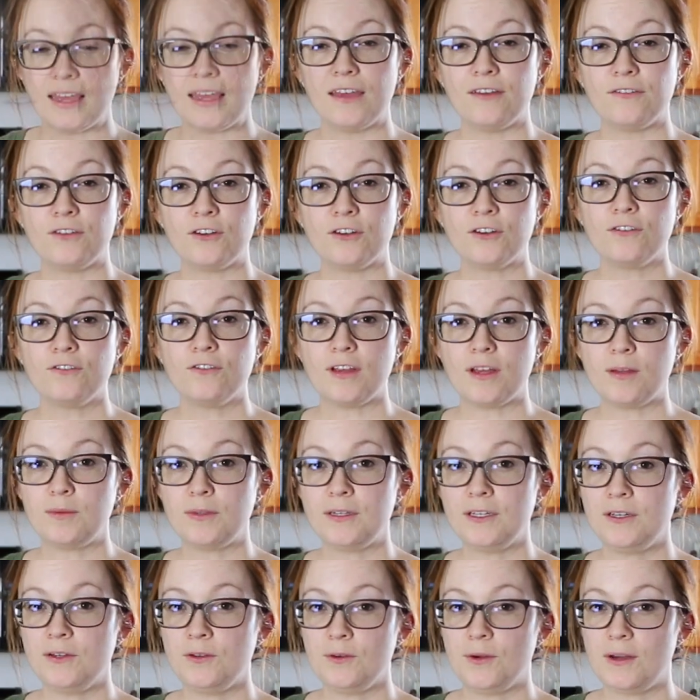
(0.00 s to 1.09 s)
If you're a
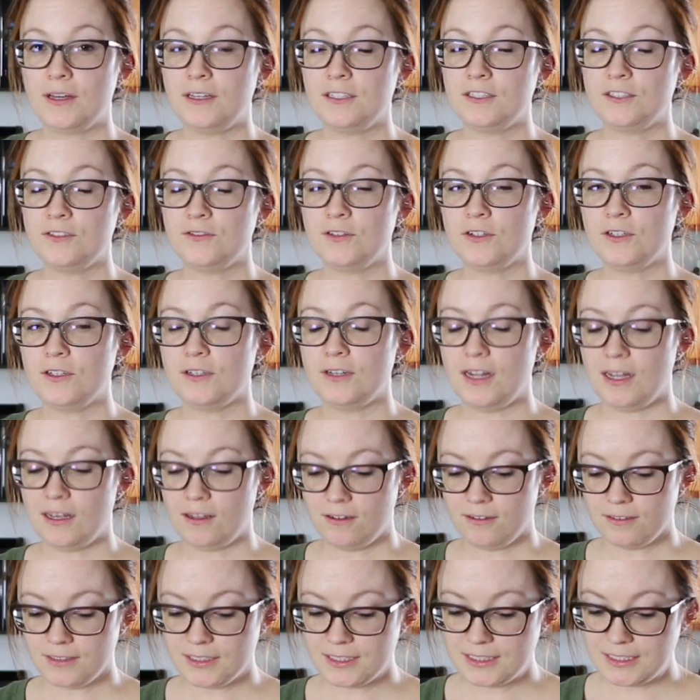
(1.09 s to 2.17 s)
family who hunts for
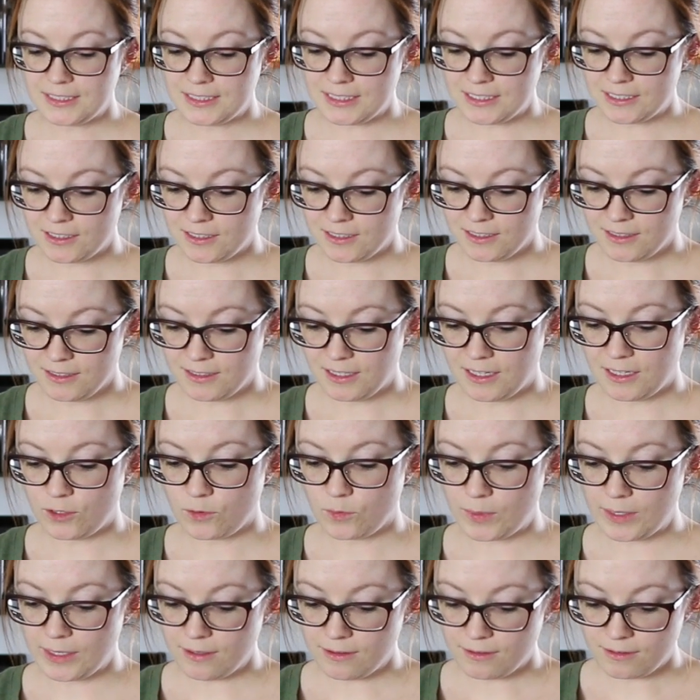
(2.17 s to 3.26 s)
elk and deer like
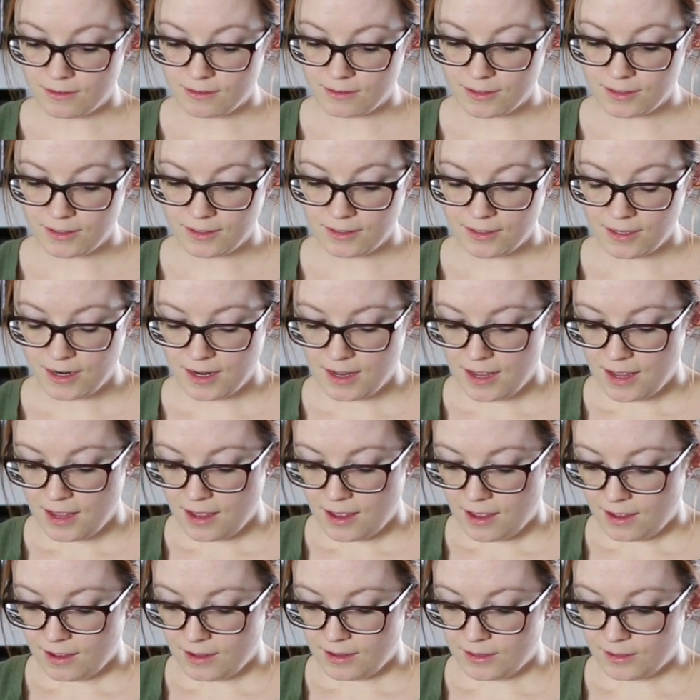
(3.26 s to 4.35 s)
we are,
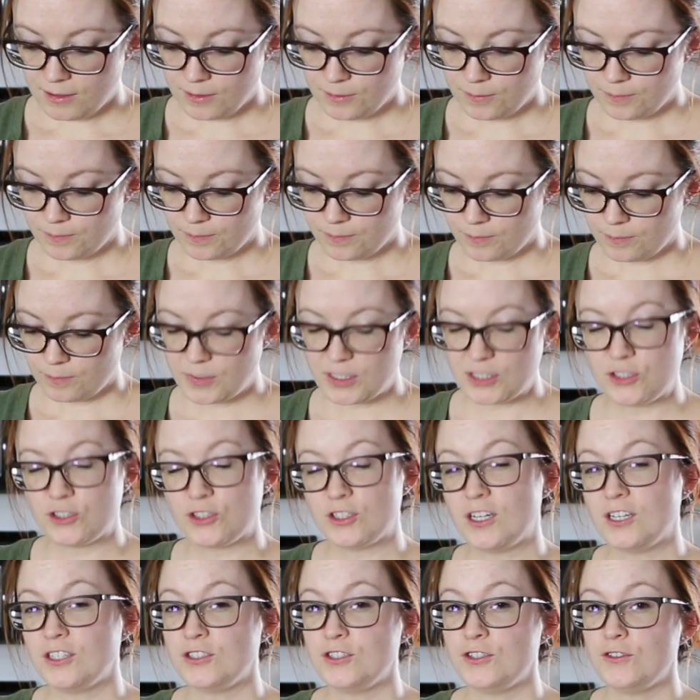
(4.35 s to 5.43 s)
but you're
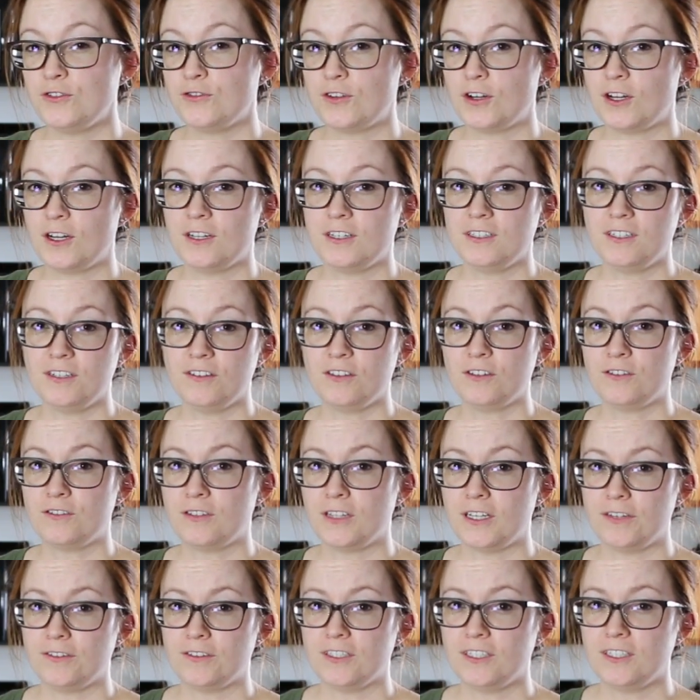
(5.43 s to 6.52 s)
not too fond of the
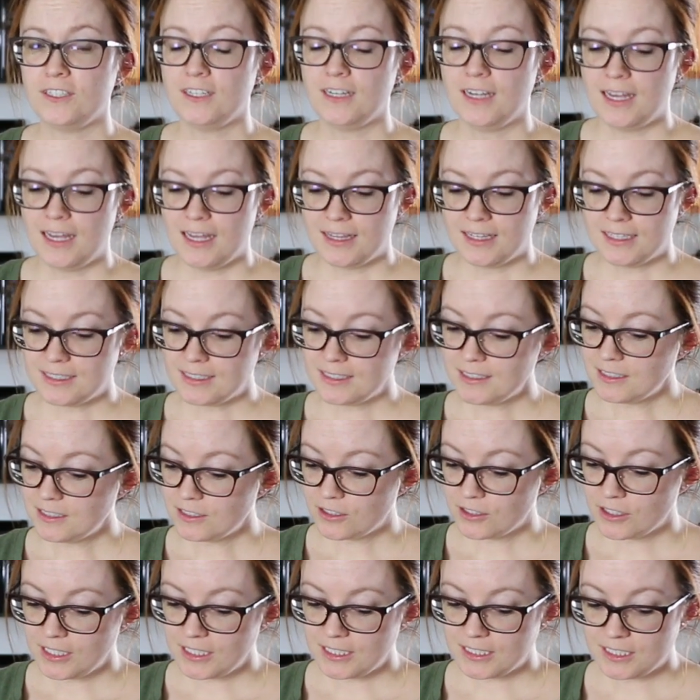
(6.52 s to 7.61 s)
flavor, this is a
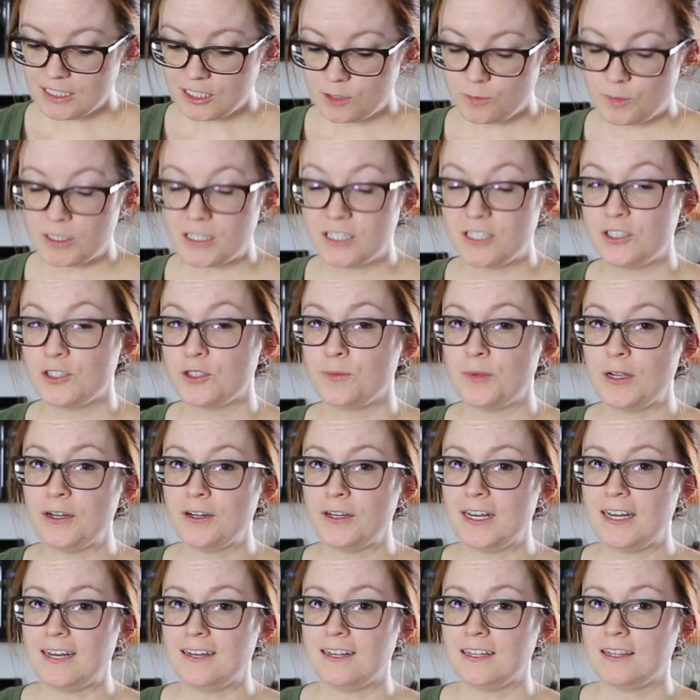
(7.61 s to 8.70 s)
great dish because you're
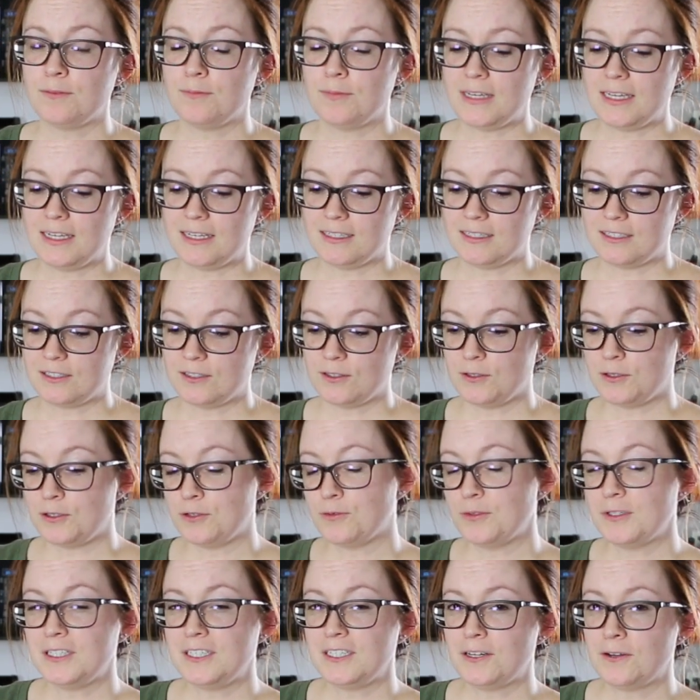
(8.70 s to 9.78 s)
marinating the meat, so you
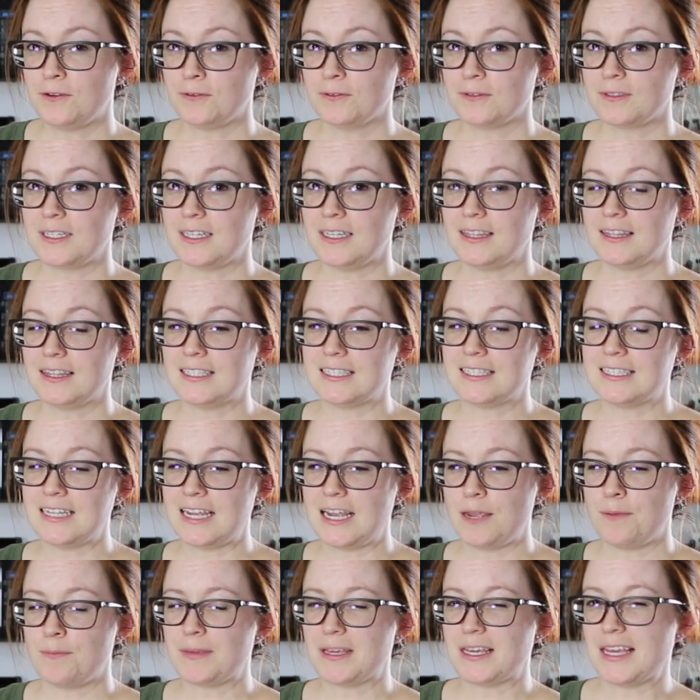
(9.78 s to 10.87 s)
really don't get the
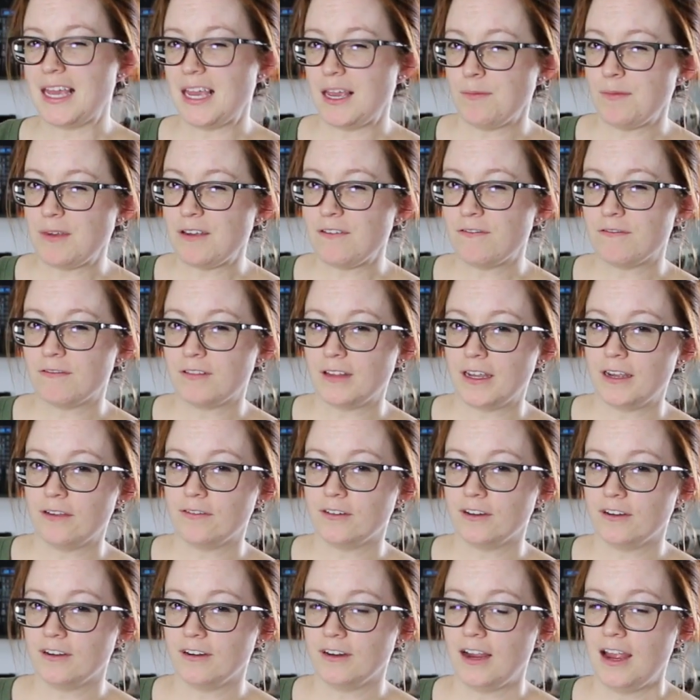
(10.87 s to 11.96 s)
same gamey
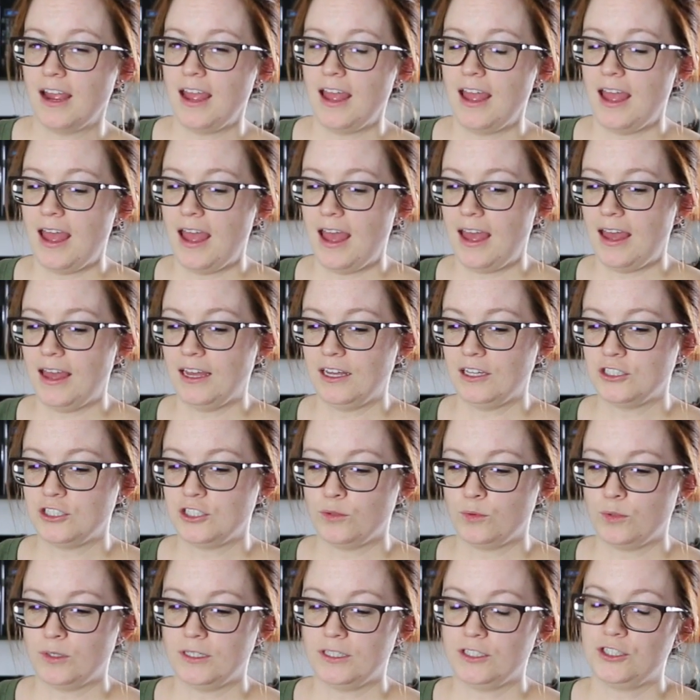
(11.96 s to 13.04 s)
flavor as you
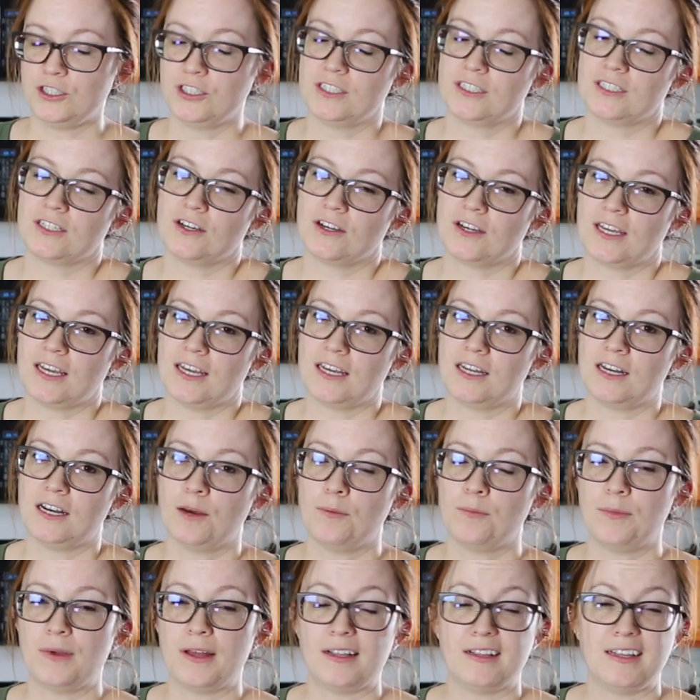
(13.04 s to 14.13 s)
would just cooking it
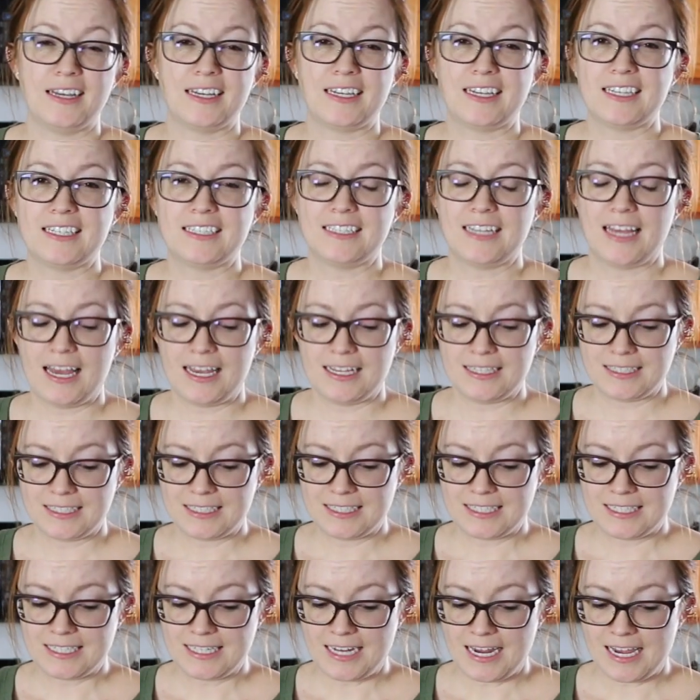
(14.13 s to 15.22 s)
up as
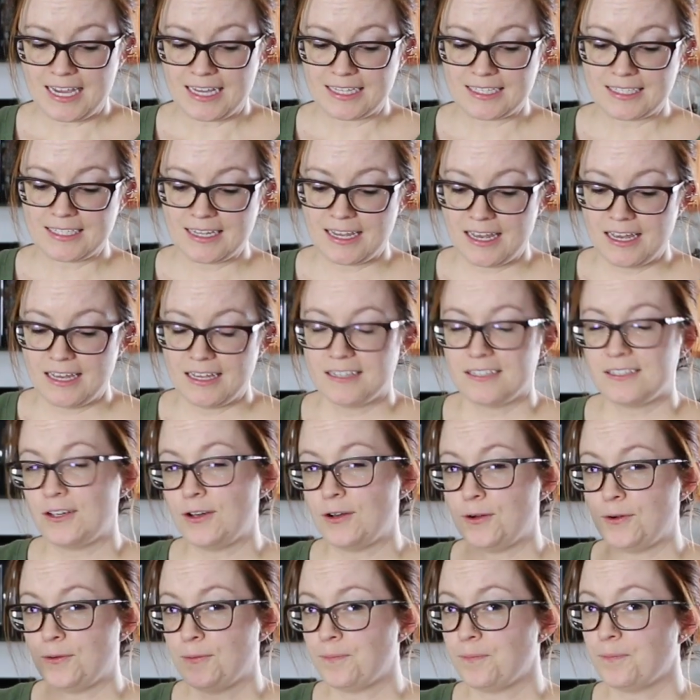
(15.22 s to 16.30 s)
in steaks.
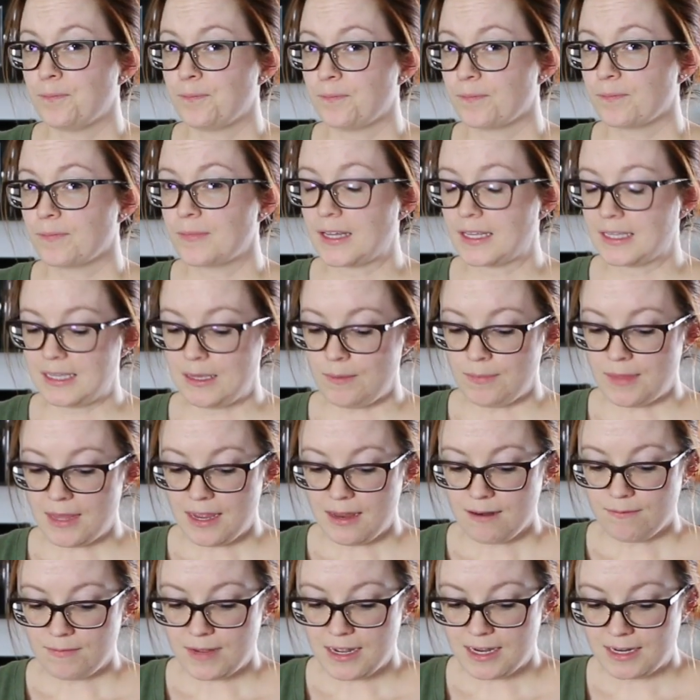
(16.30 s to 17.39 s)
So keep
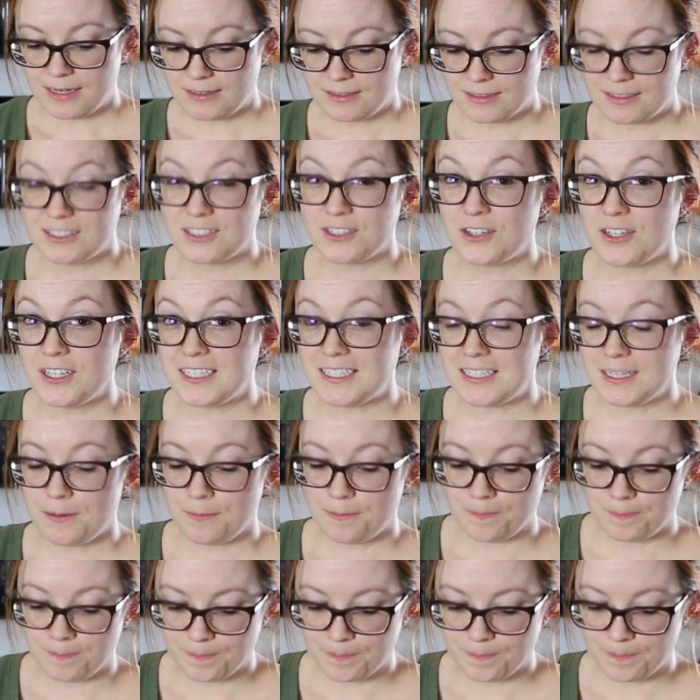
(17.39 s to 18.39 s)
that in mind. It's a great tip.